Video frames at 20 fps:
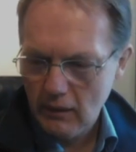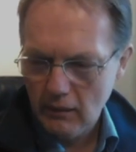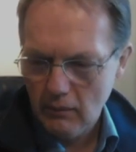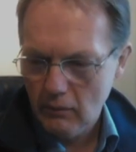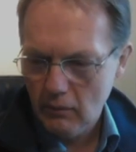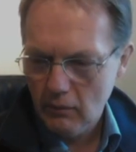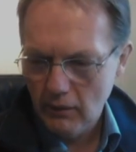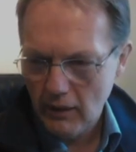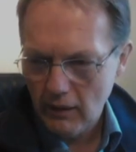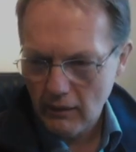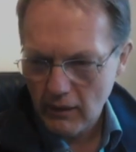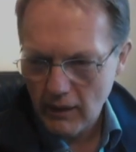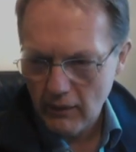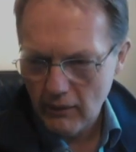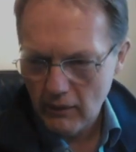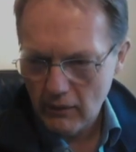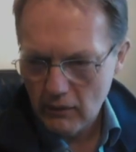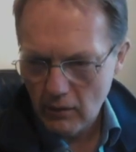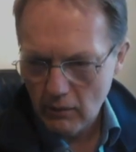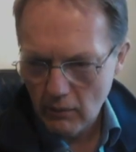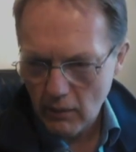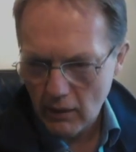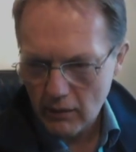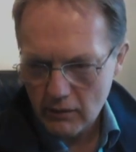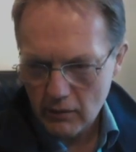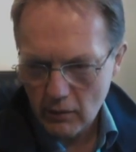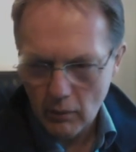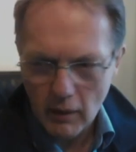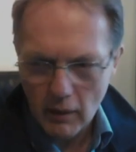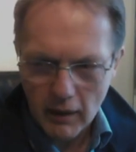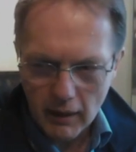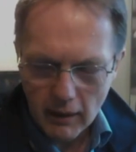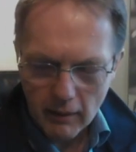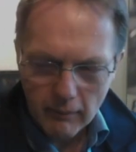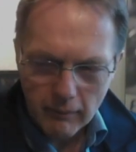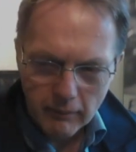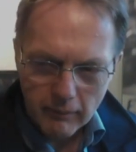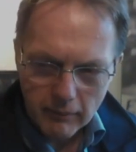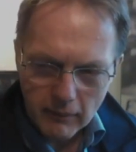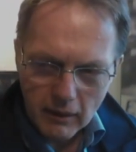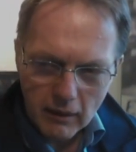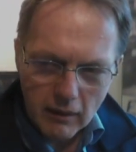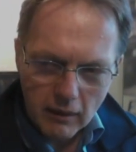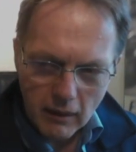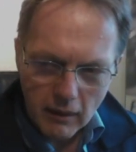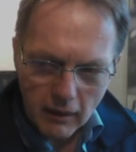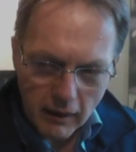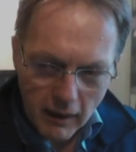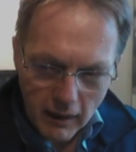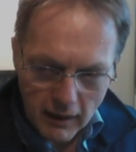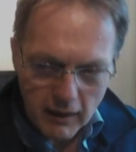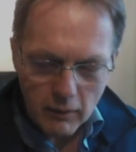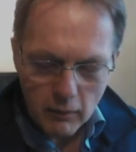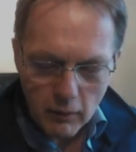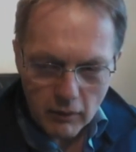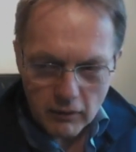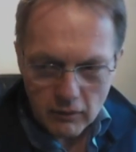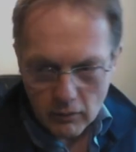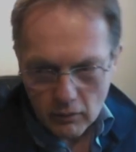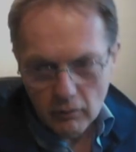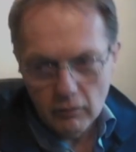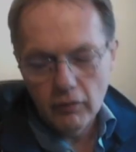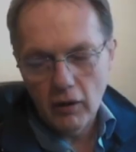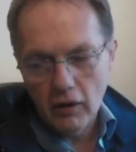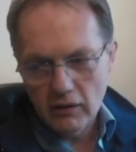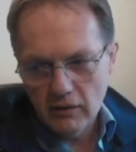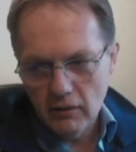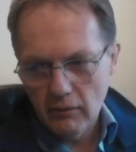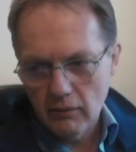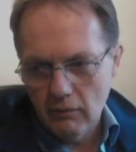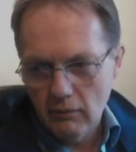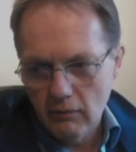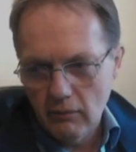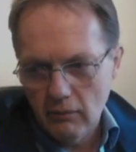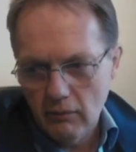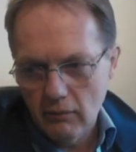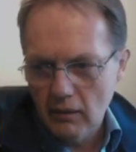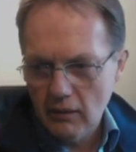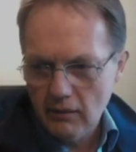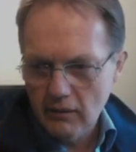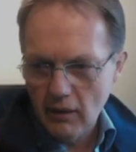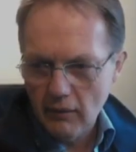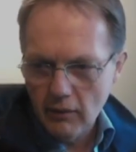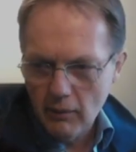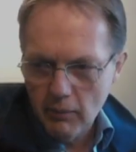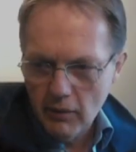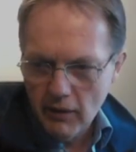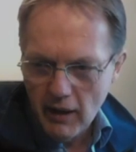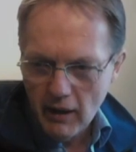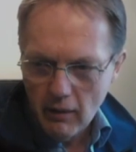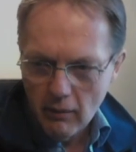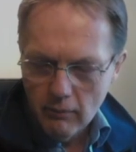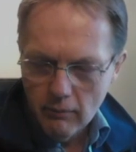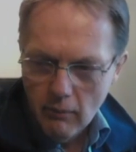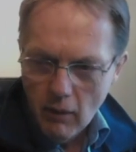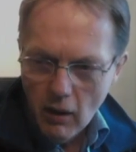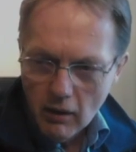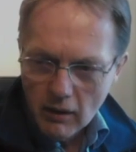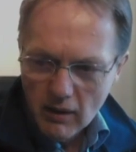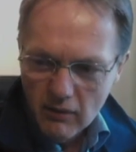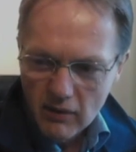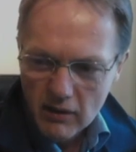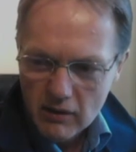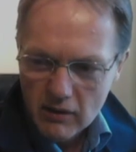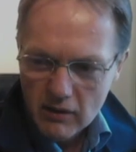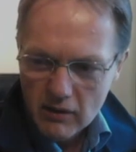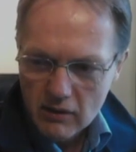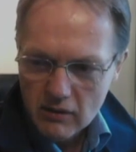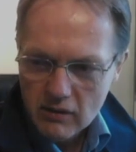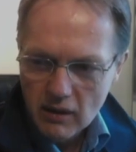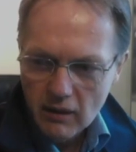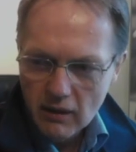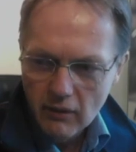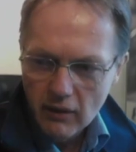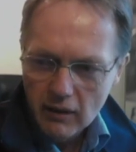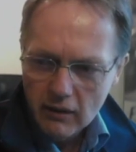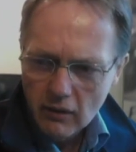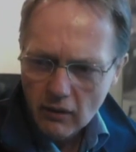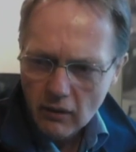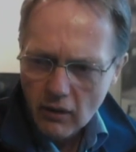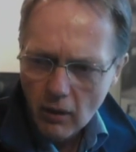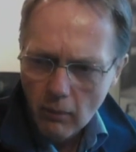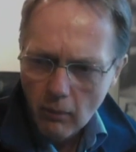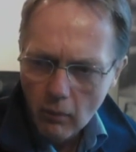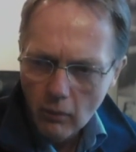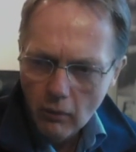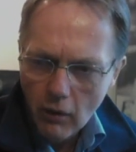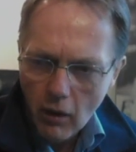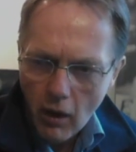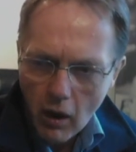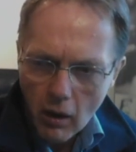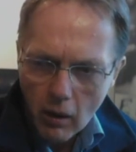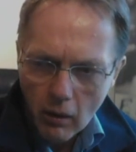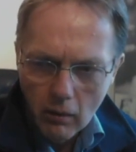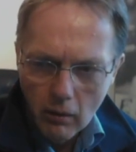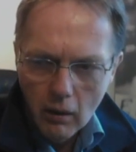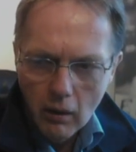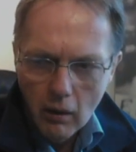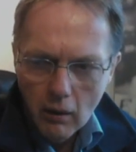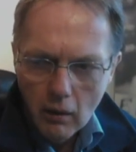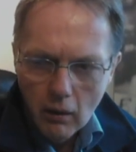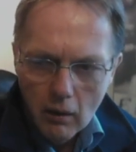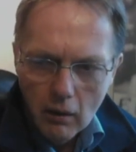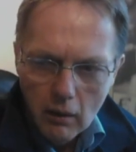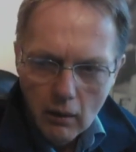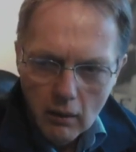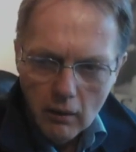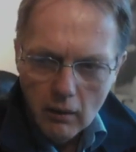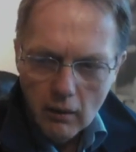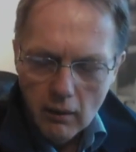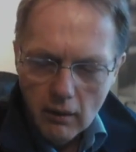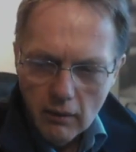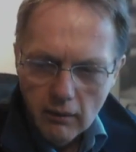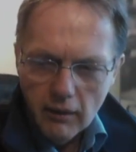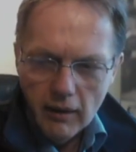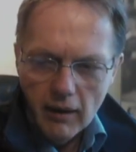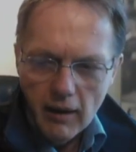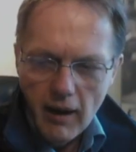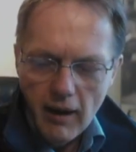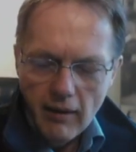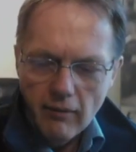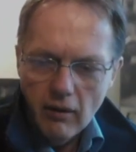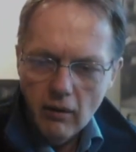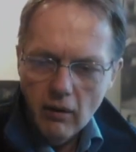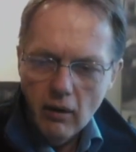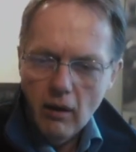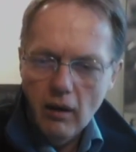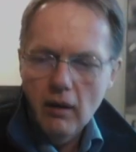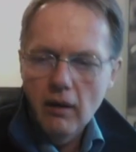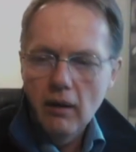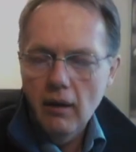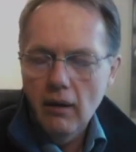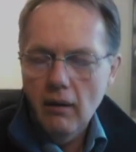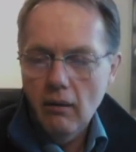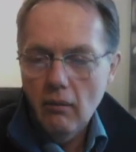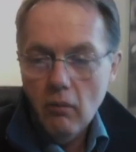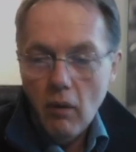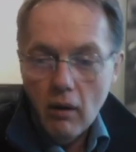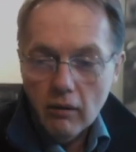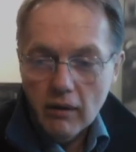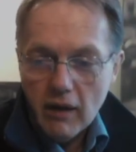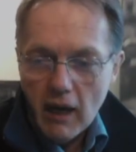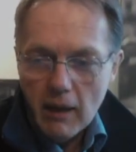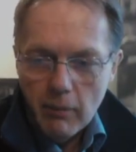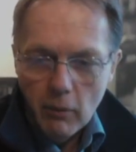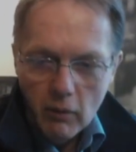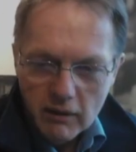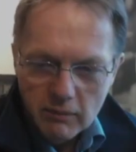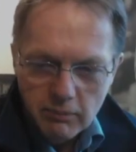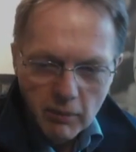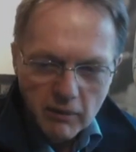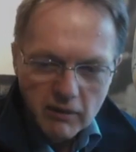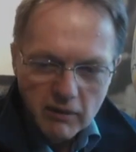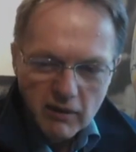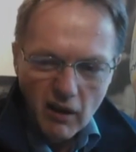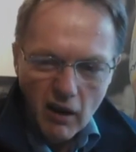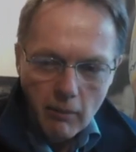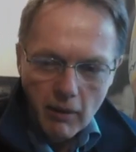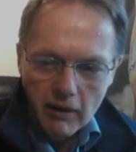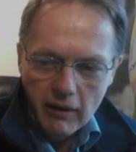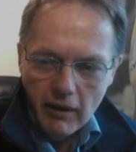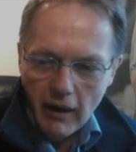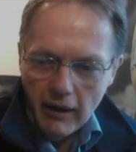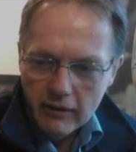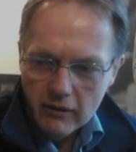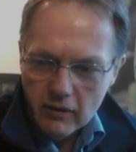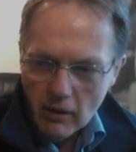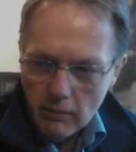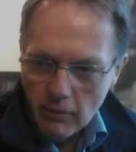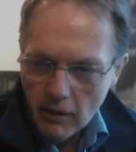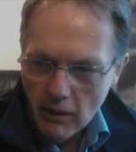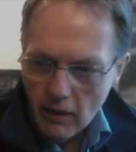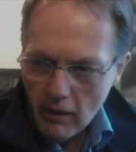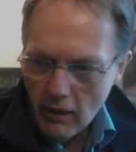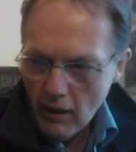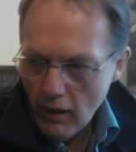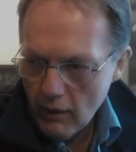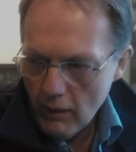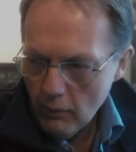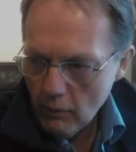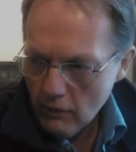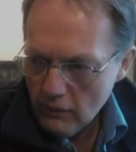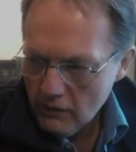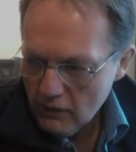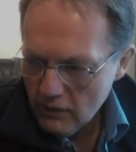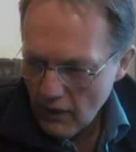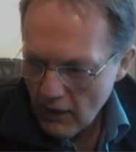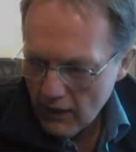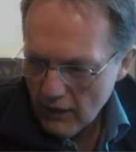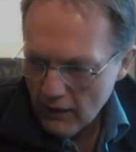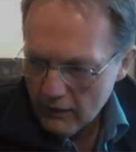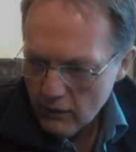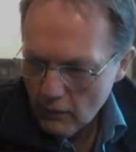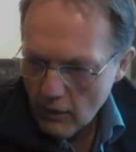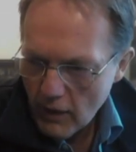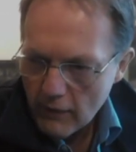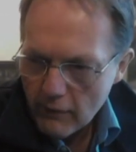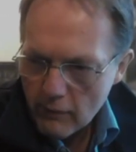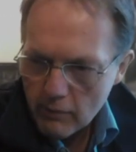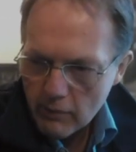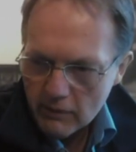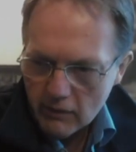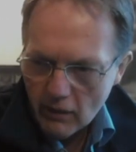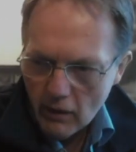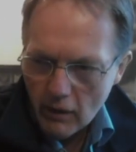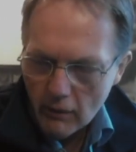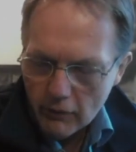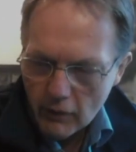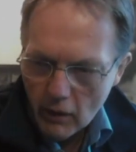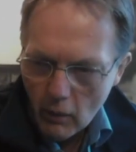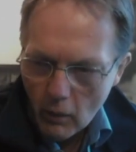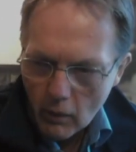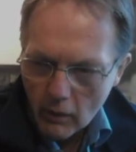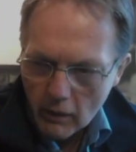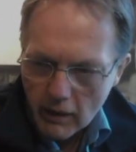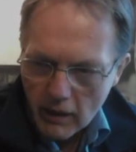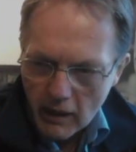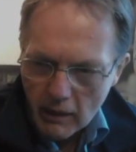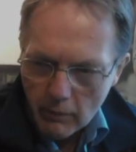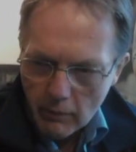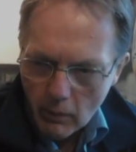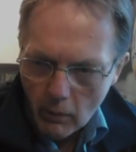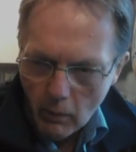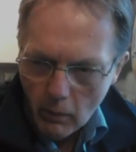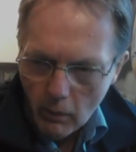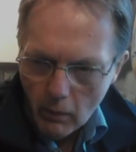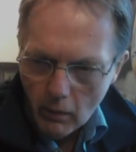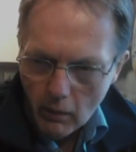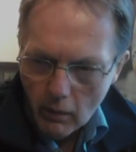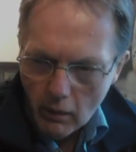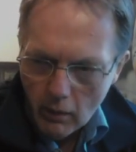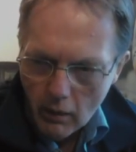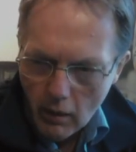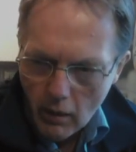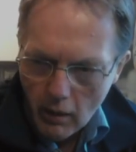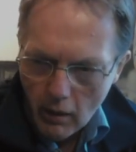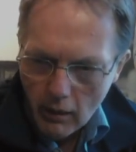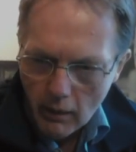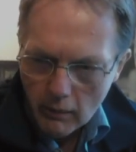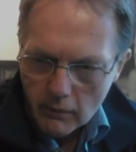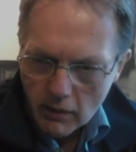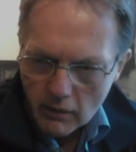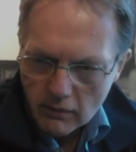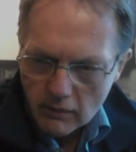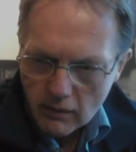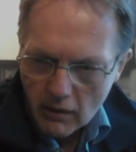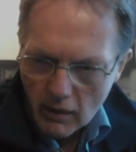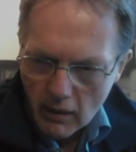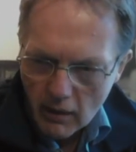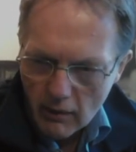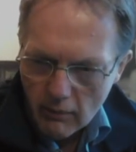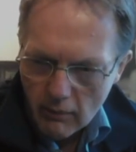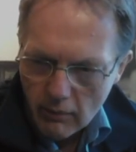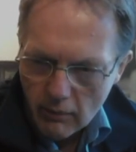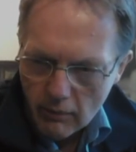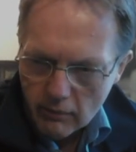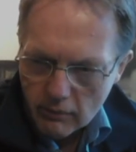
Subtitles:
Without giving too much away. Again, anyone who follows the stuff I put out on marketvisiontv.com will know that I have well, cable is bizarre by nature, but I would say I do have a bizarre view on cable. I'm just kind